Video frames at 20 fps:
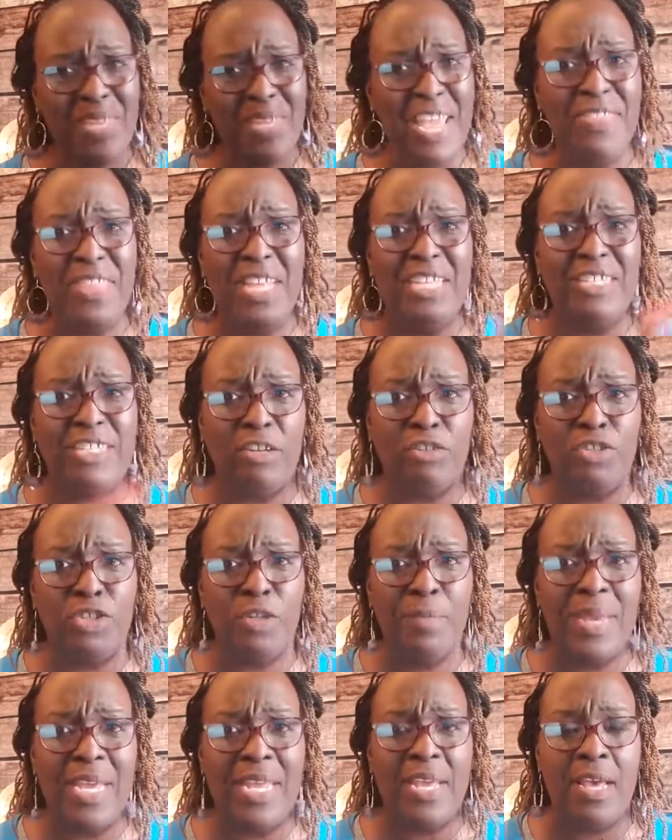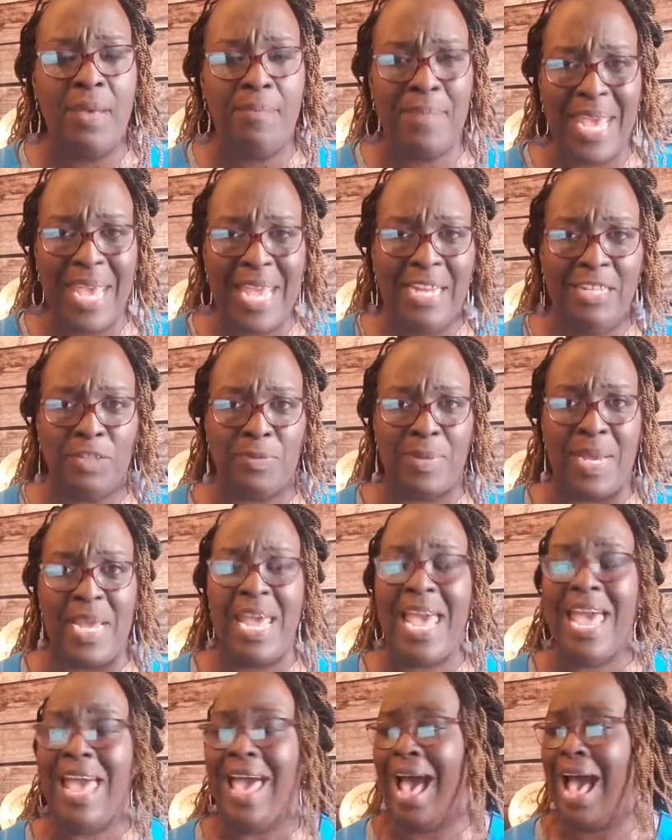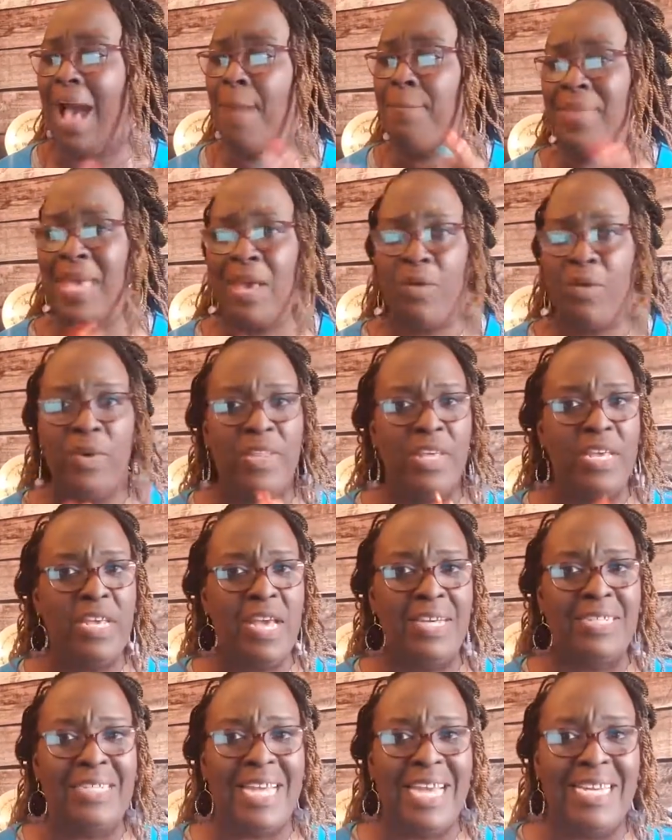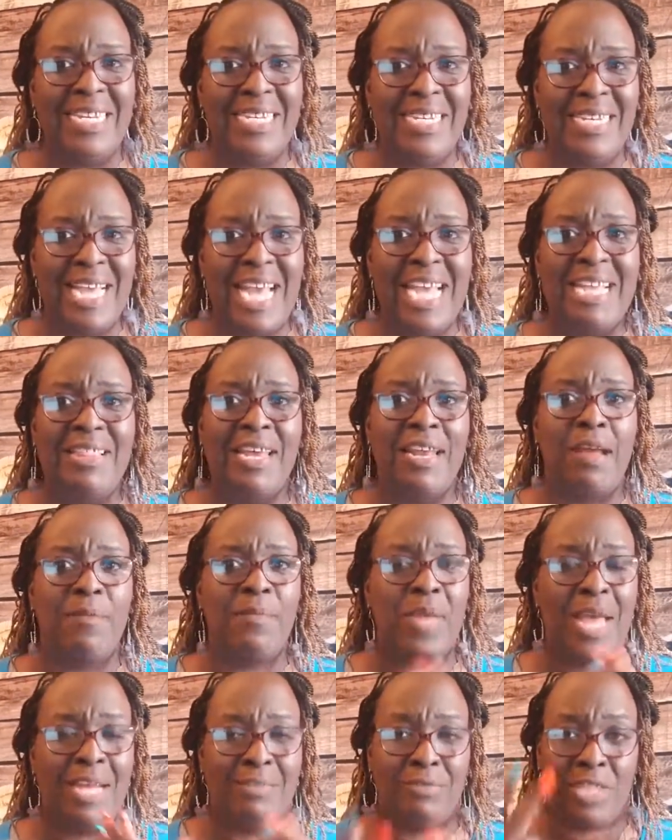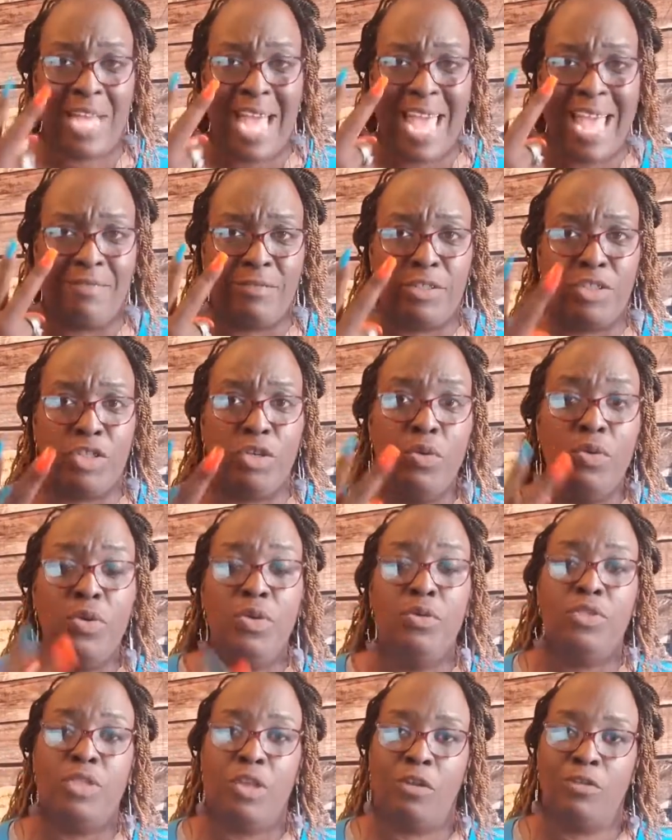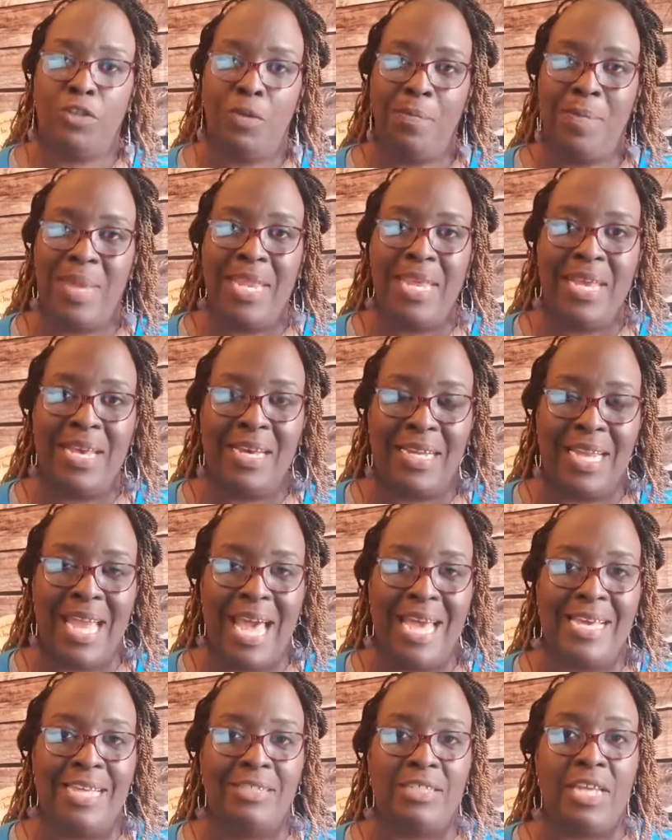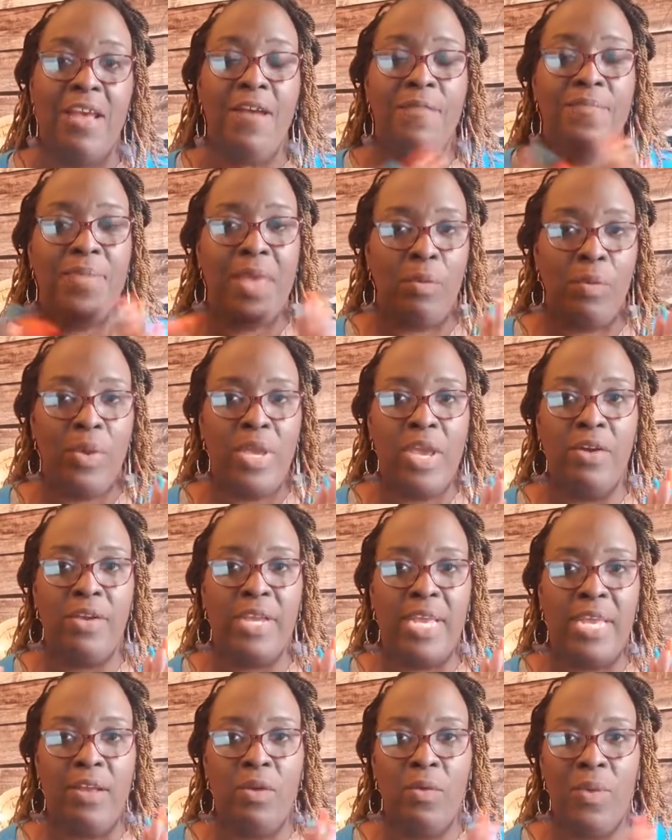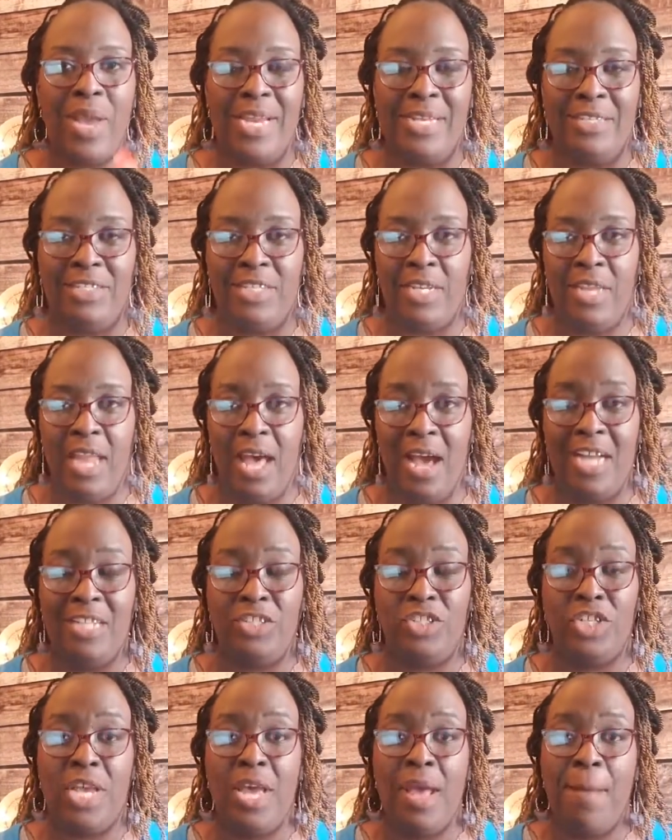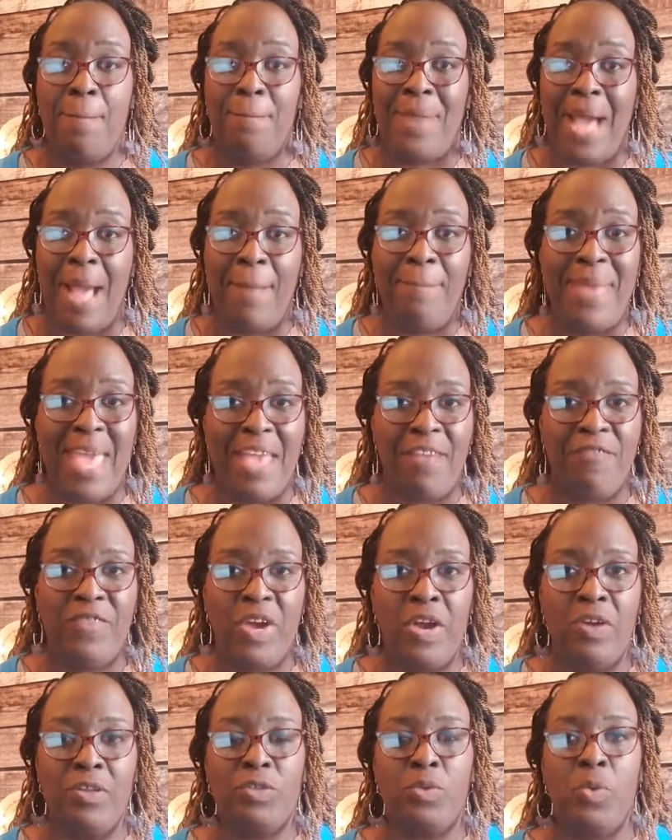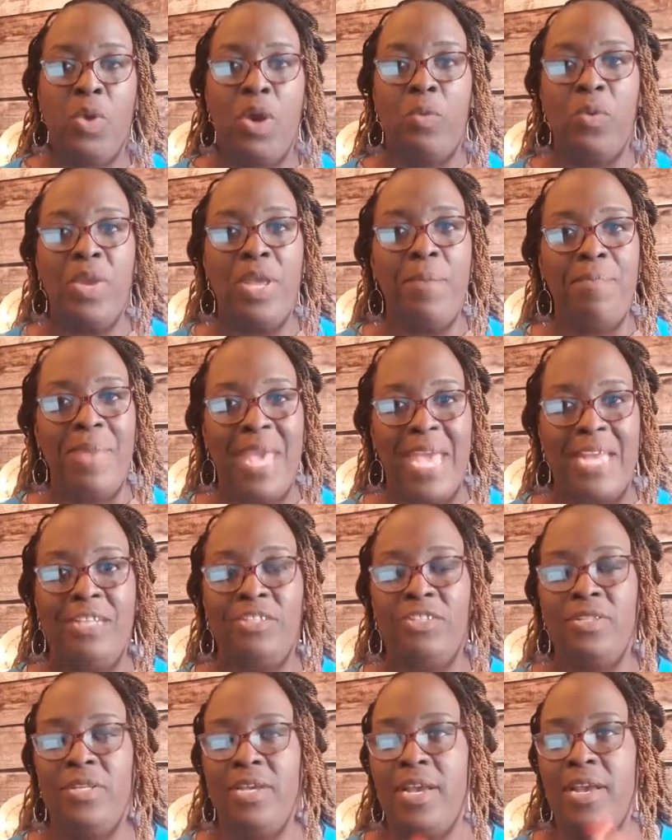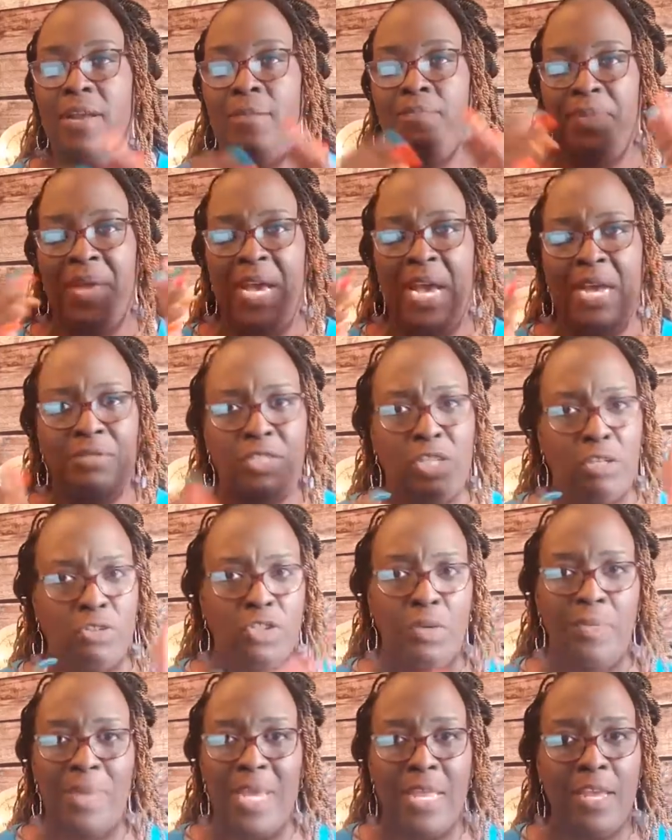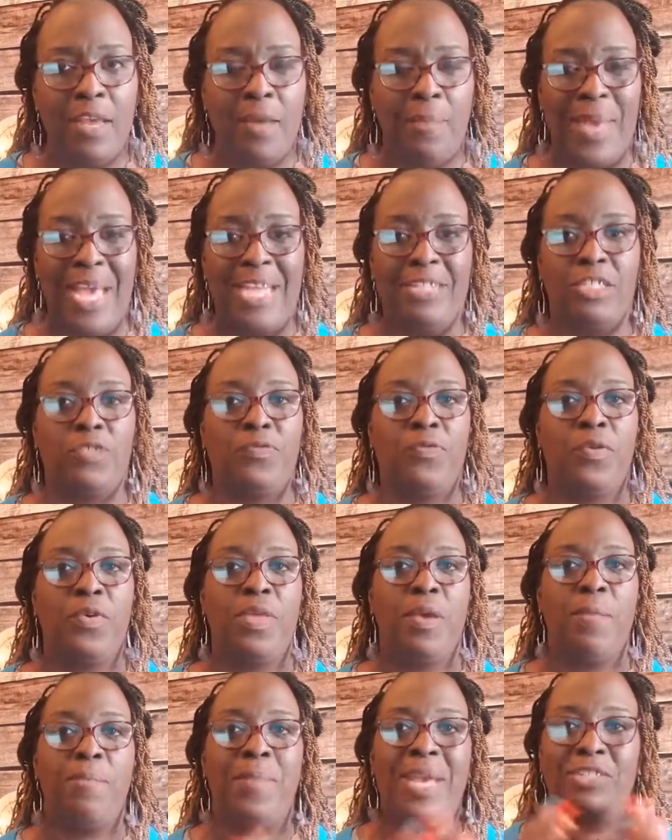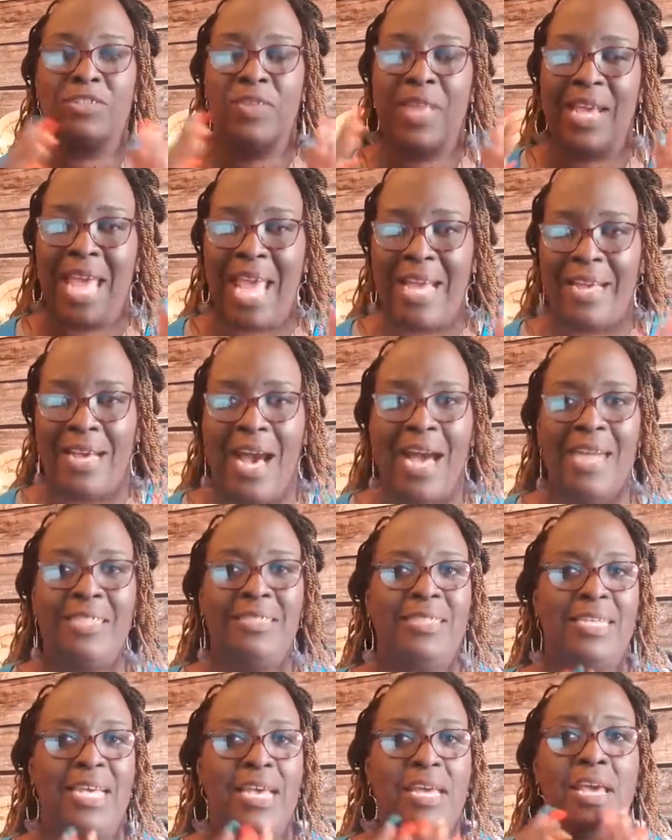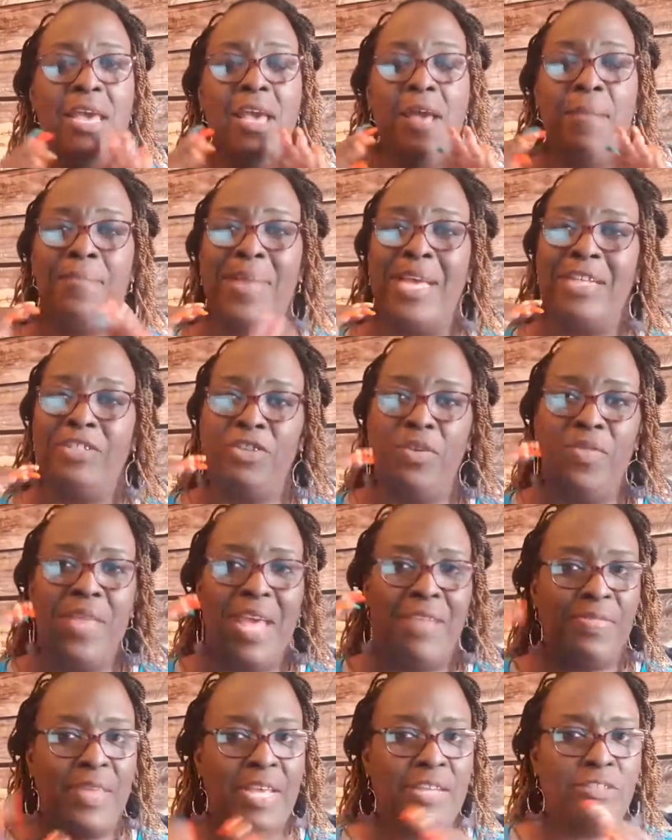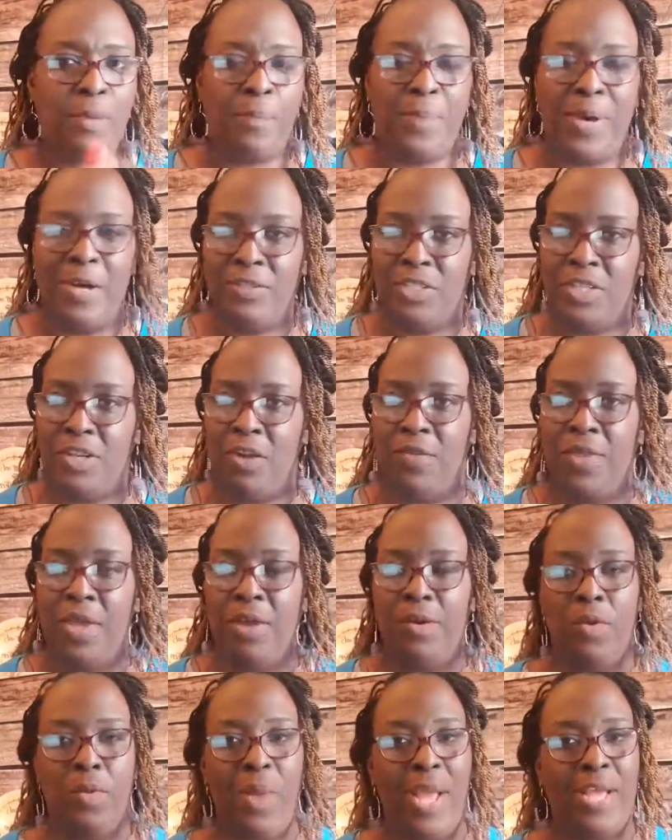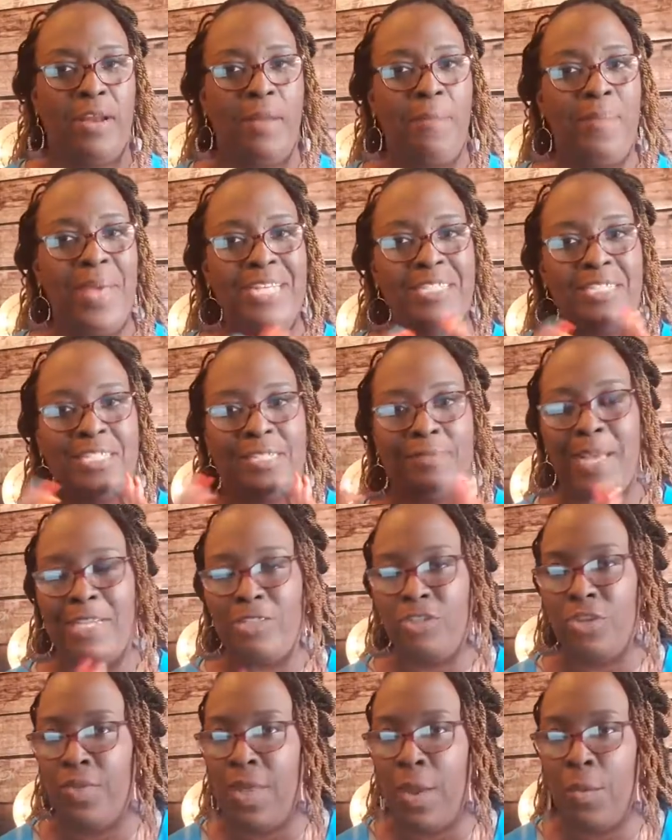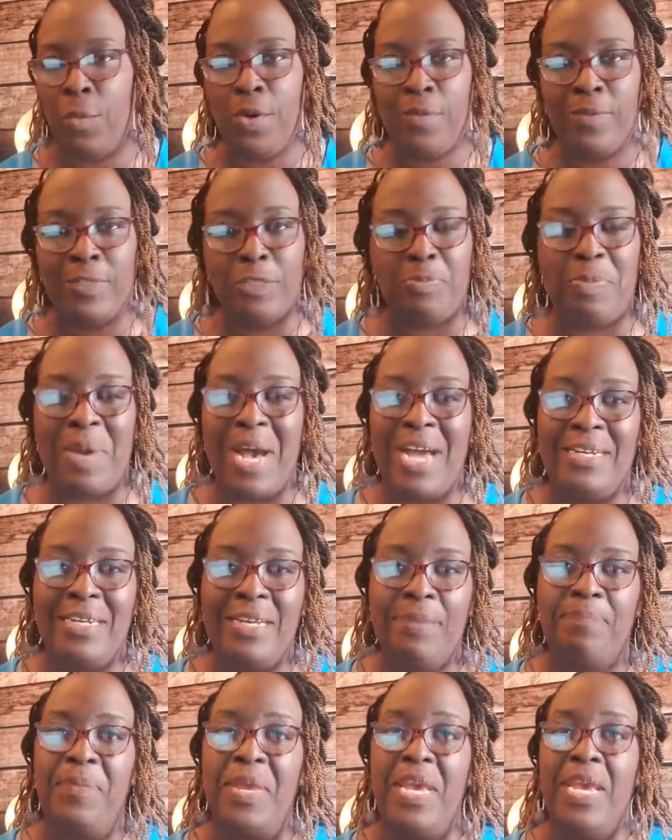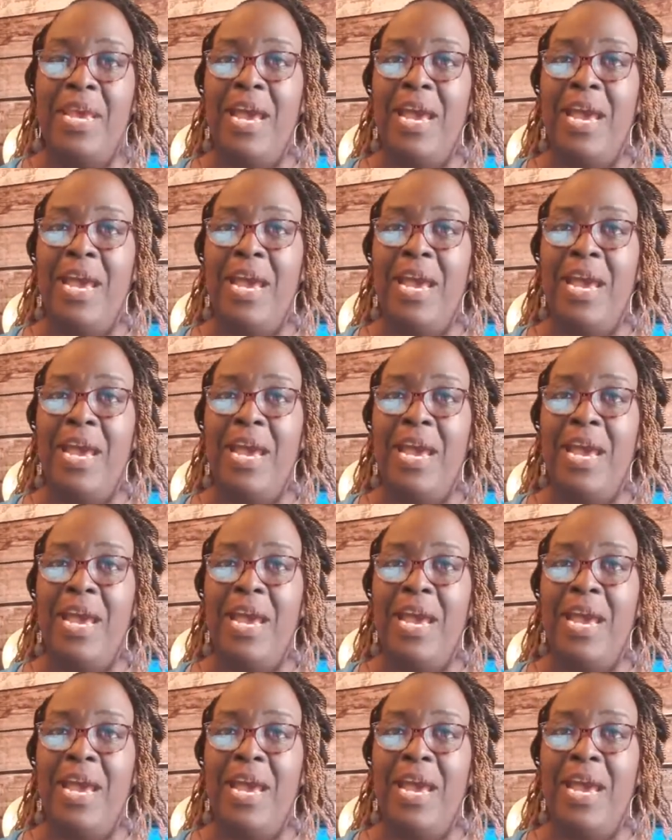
And then social media management. I met with a young lady today that I'm, I have two new social media clients that we are getting ready to launch by May 1st, where we manage their uh, social media pages for them, make sure they got content, make sure that things are posted on there on a regular basis, make sure that we're responding